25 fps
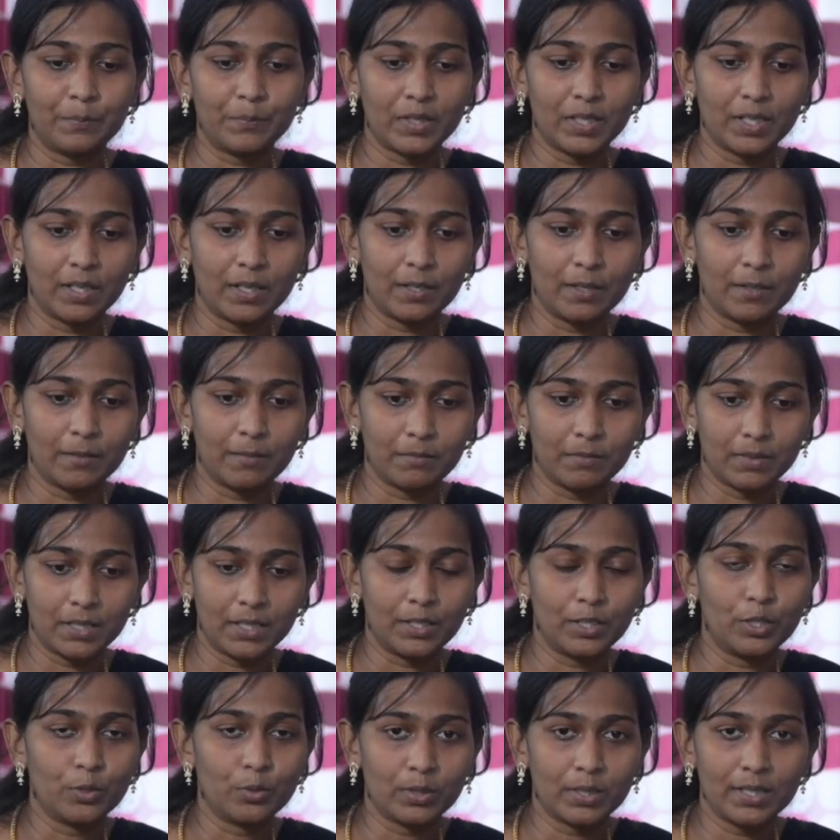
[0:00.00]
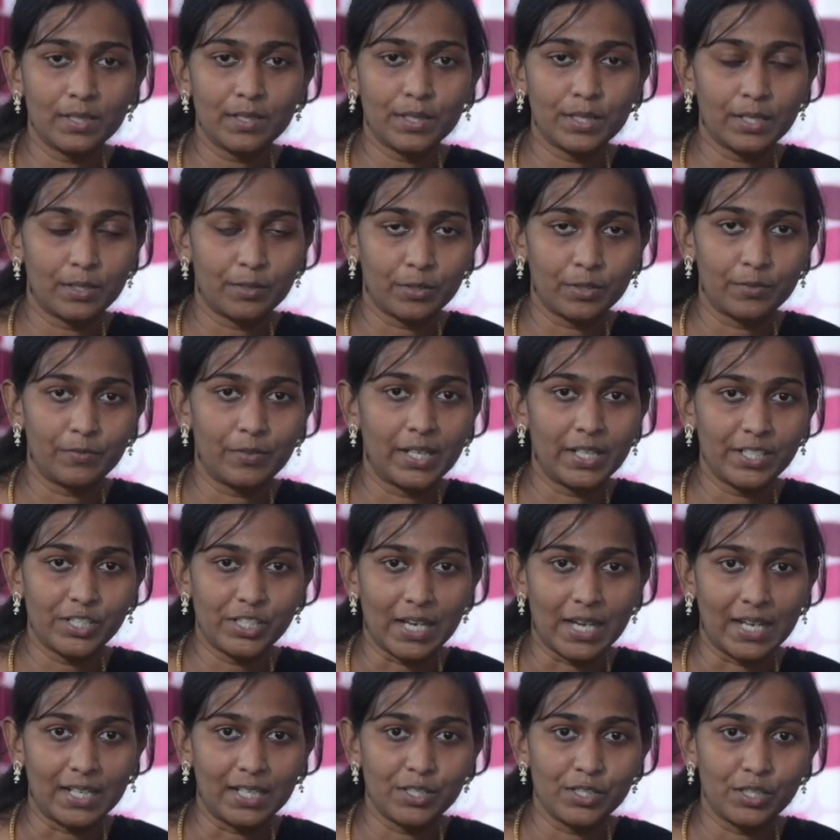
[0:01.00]
the units that were very
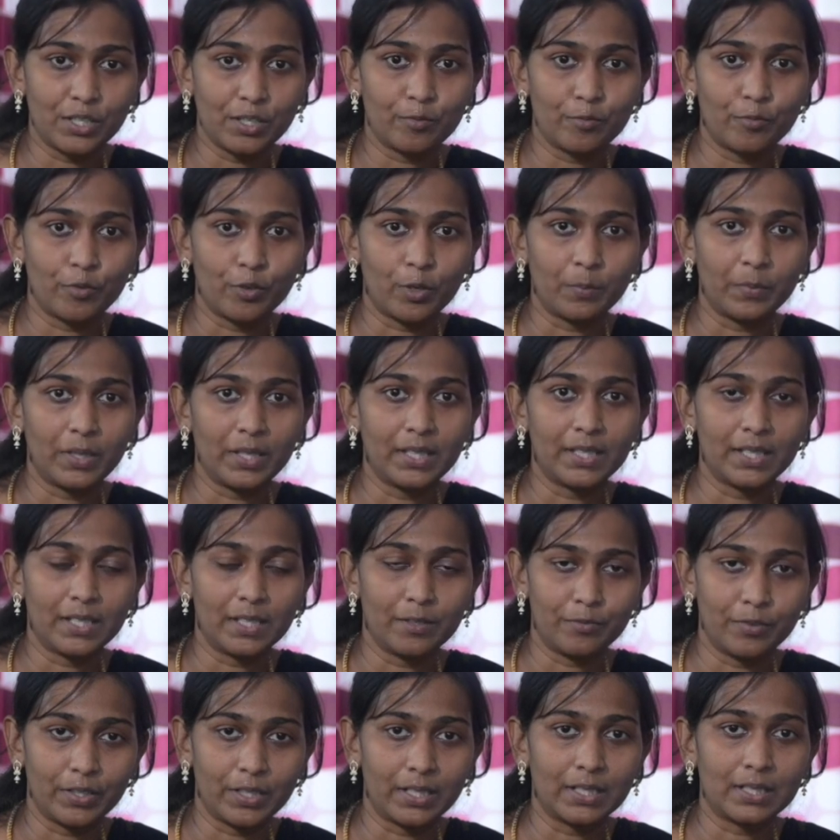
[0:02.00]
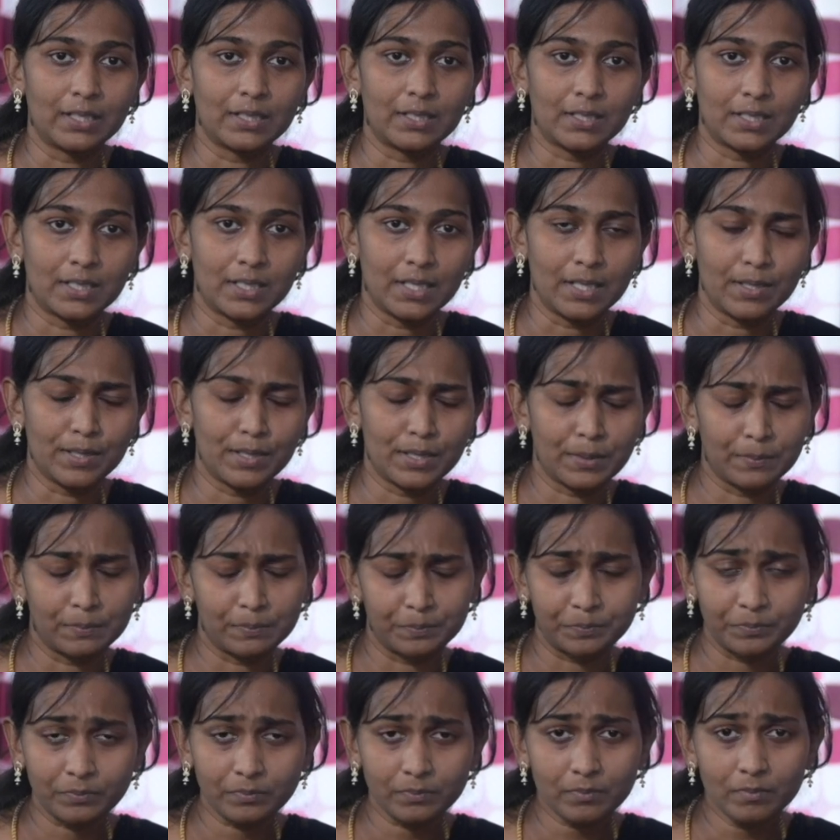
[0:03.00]
challenging for me, the difficulties,
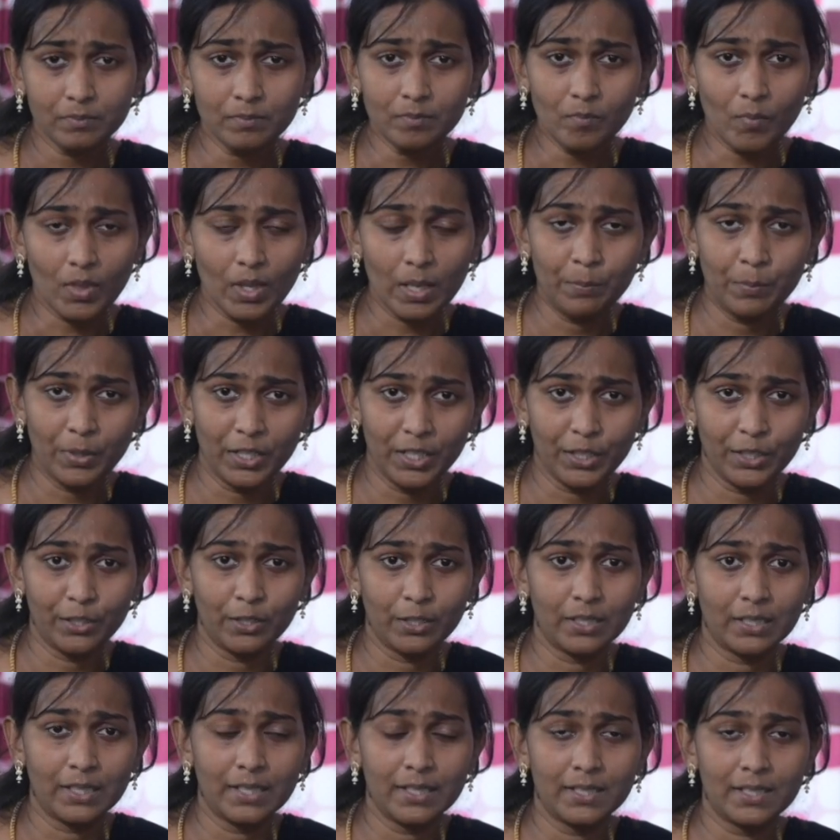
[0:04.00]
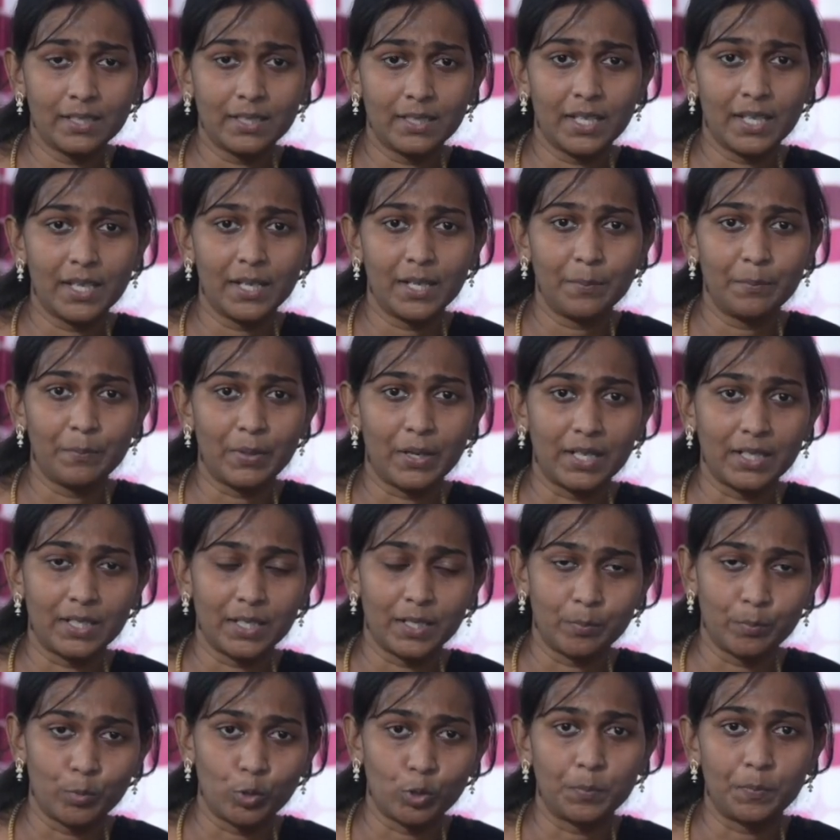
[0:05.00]
particularly the theory part
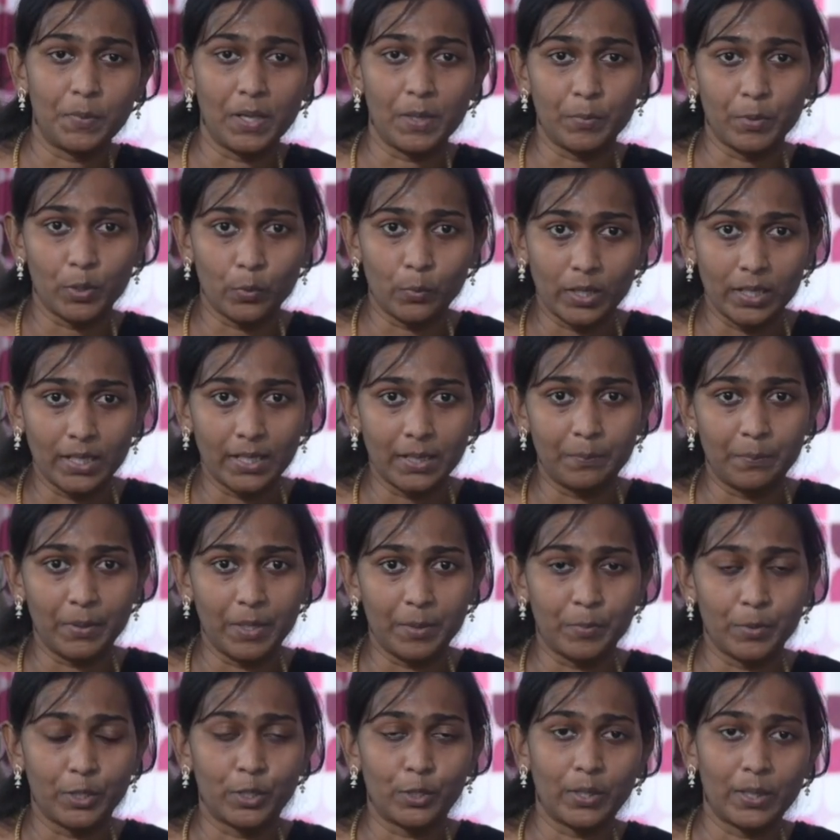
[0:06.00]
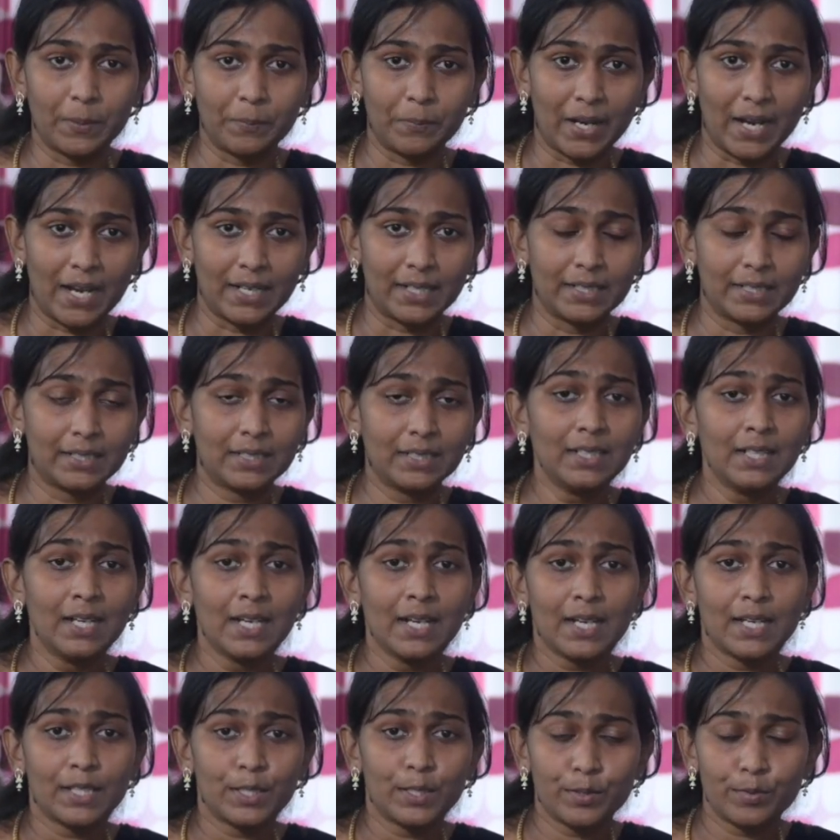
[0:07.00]
in both paper 1 and paper 2 and practical,
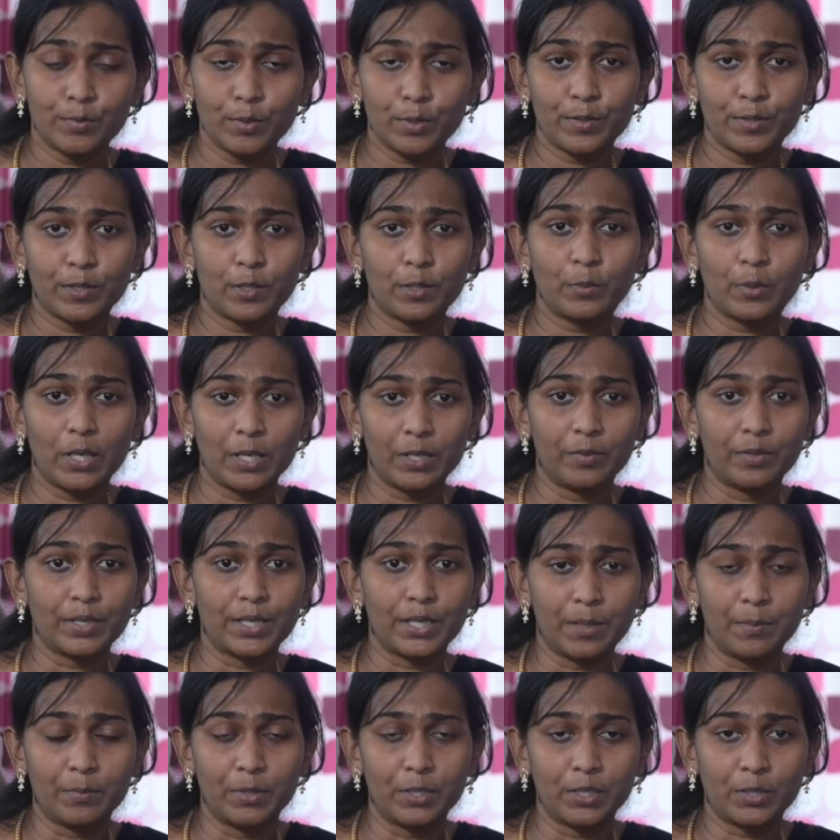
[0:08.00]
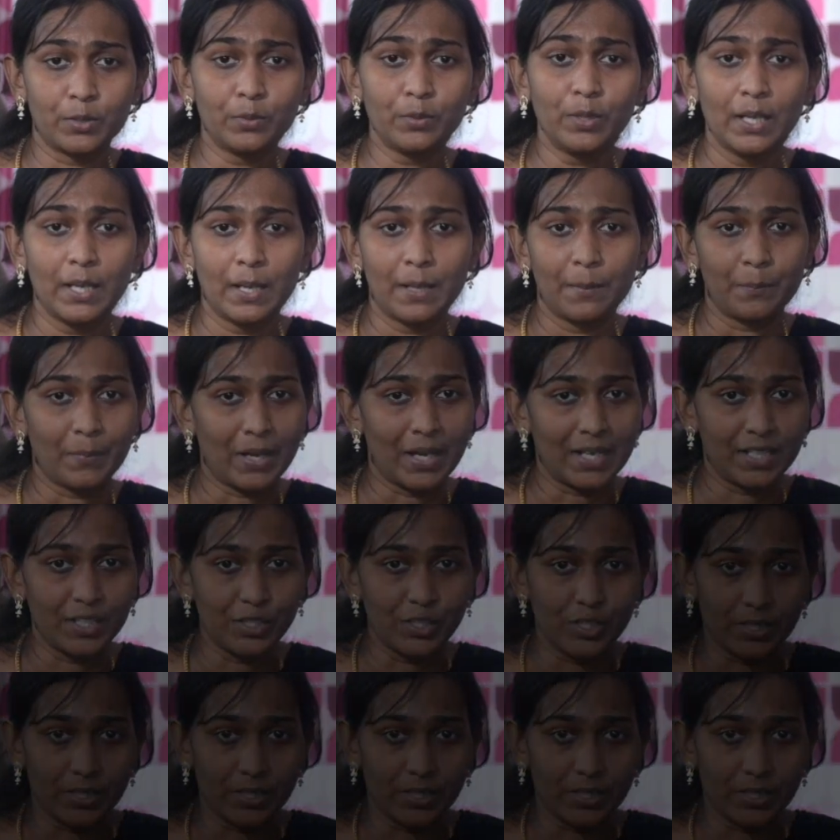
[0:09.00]
this was how I was able to manage